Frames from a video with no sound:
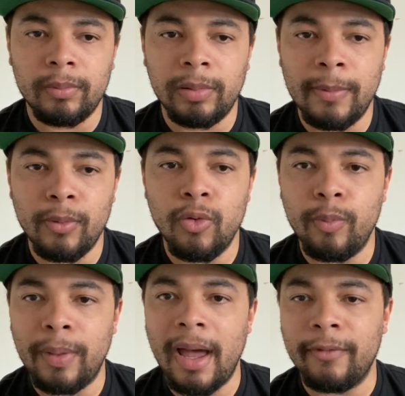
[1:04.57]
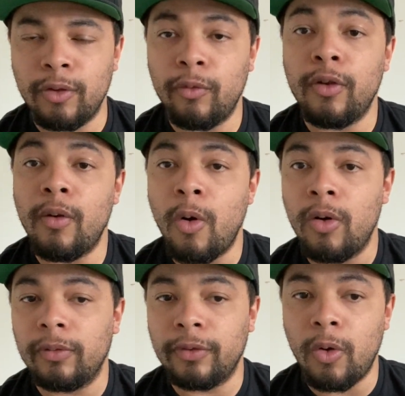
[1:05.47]
people who
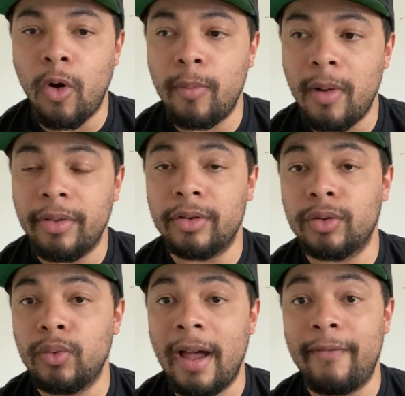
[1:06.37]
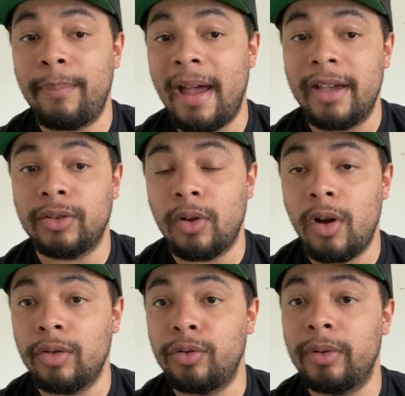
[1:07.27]
for all mothers who have passed
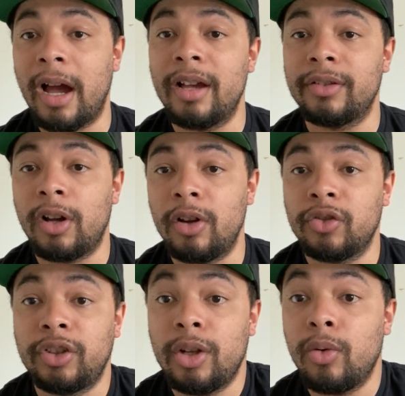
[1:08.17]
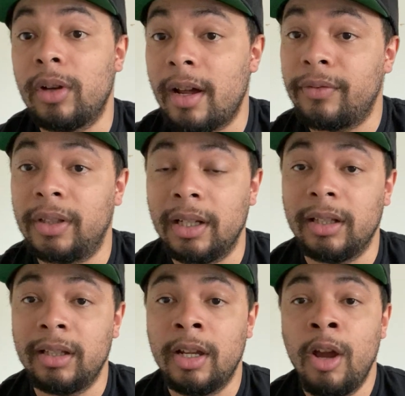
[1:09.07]
on, you guys are still loved
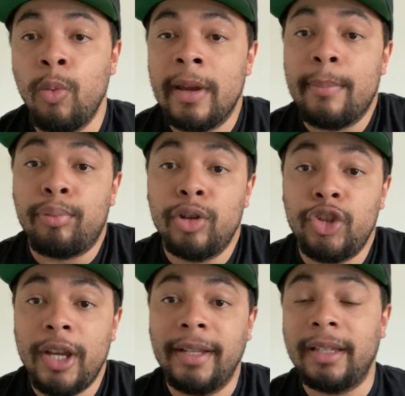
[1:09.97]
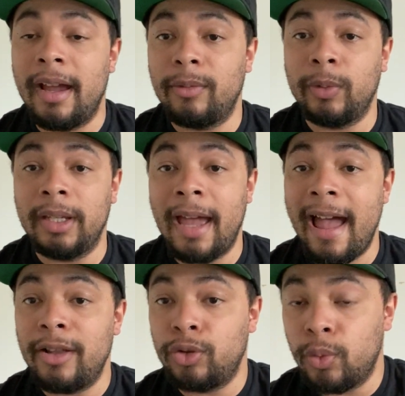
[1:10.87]
dearly. We appreciate that we
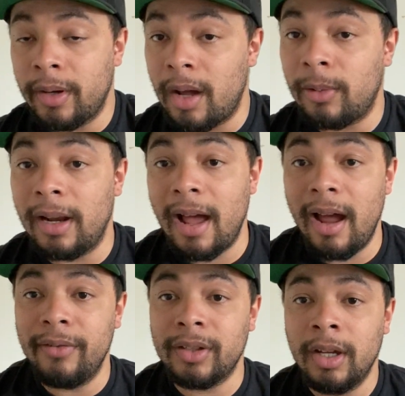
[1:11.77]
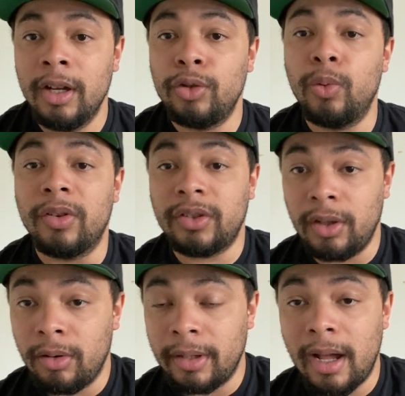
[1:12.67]
had you in our lives. You are
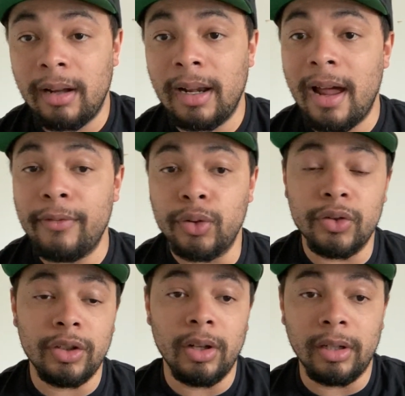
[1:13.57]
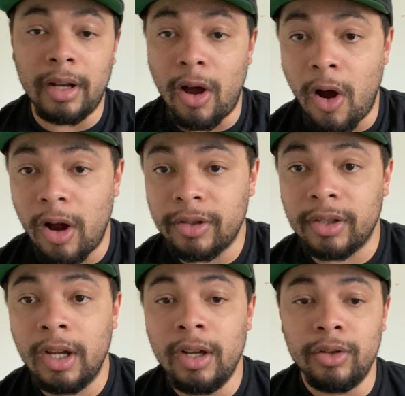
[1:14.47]
still in our lives. You're still in our
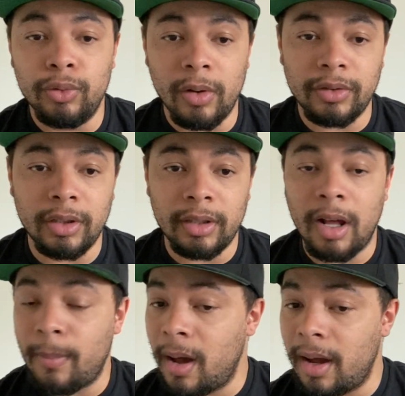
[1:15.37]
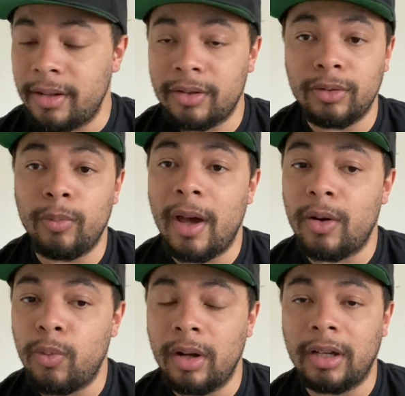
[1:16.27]
hearts. You are still in our minds. No
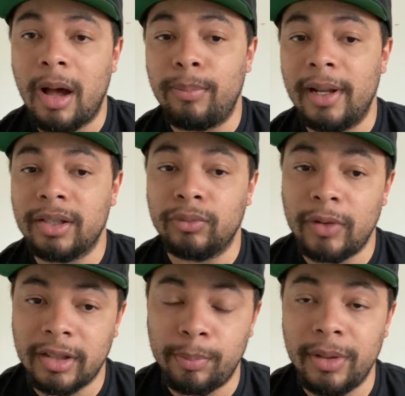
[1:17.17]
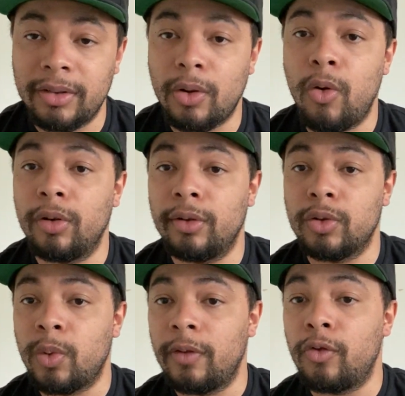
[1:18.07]
matter what, God bless and rest in peace to all of
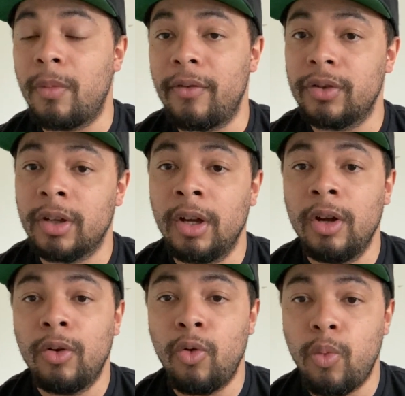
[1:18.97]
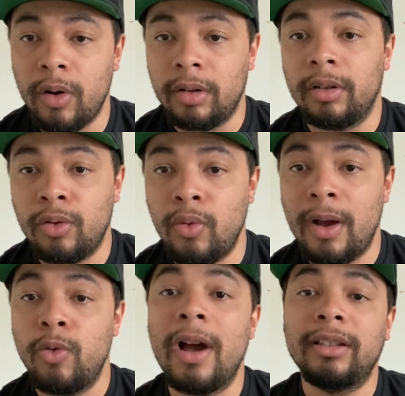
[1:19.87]
those wonderful mothers
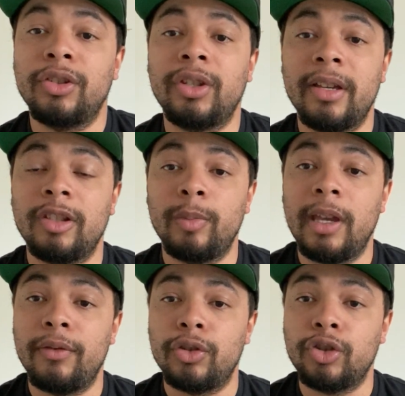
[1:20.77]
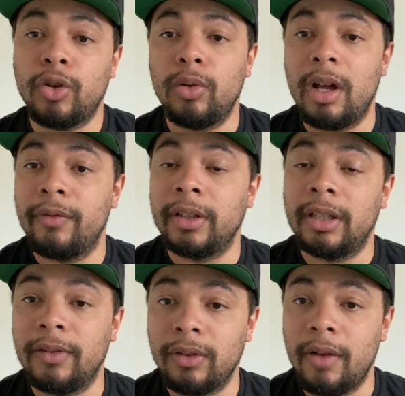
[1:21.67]
who got the chance to be able to show love and
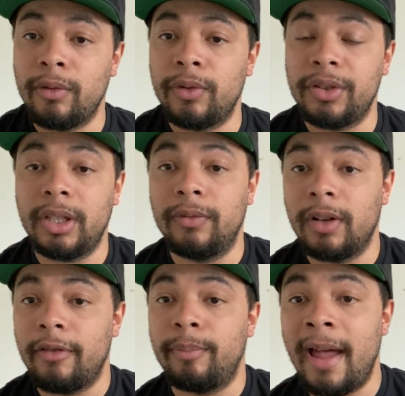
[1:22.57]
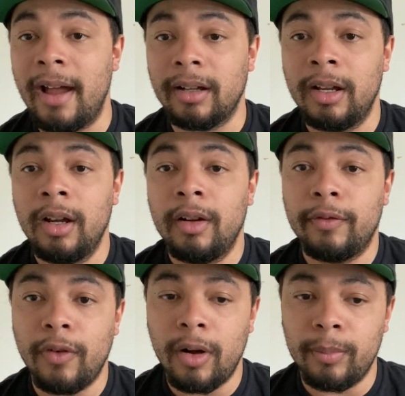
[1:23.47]
give love and receive love back
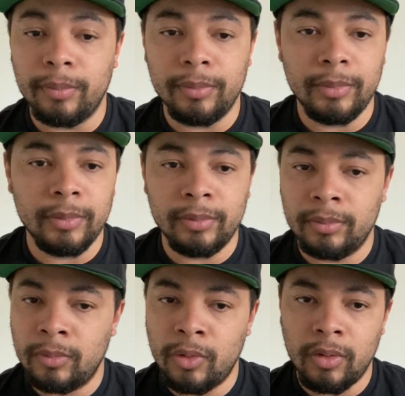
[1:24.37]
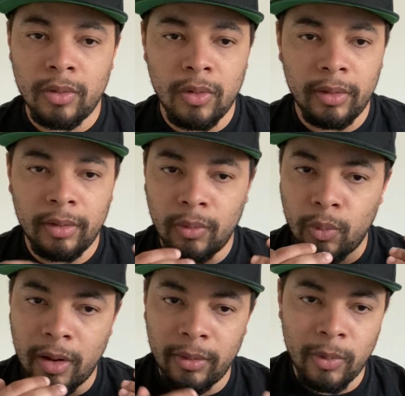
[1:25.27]
from
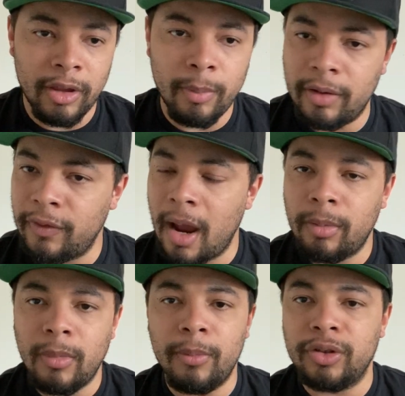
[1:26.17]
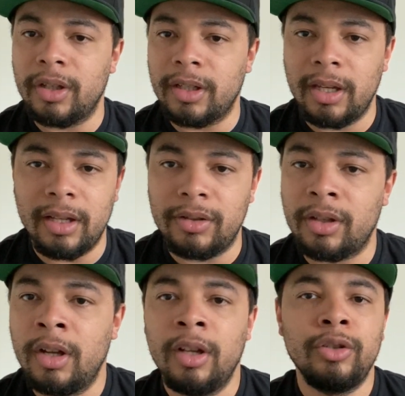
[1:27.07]
whether it be family members, your
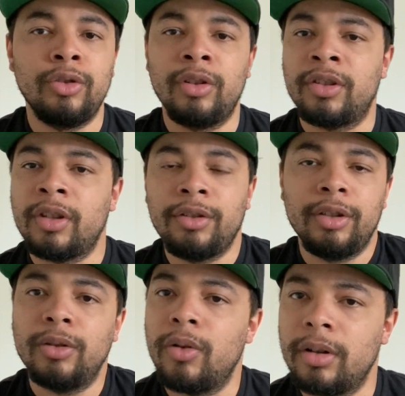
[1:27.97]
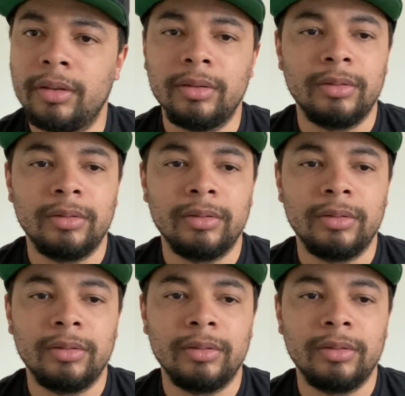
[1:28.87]
kids, you know, your son, your daughter,